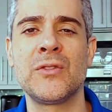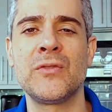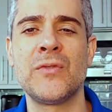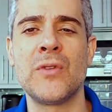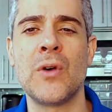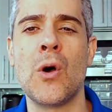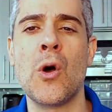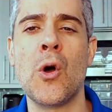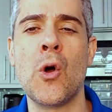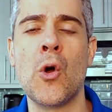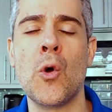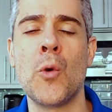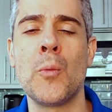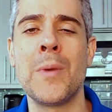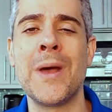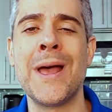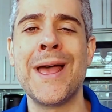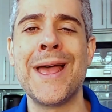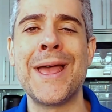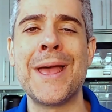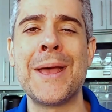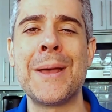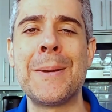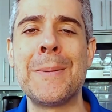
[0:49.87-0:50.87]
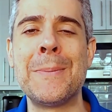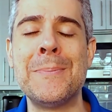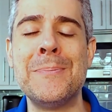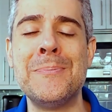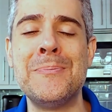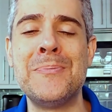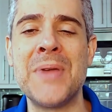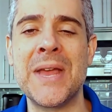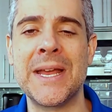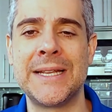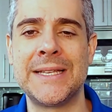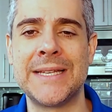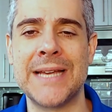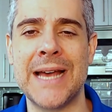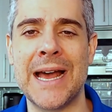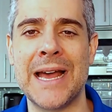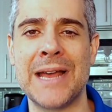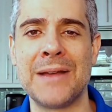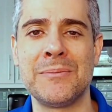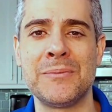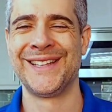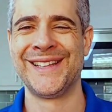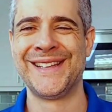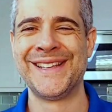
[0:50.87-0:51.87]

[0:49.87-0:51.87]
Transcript: the home big time.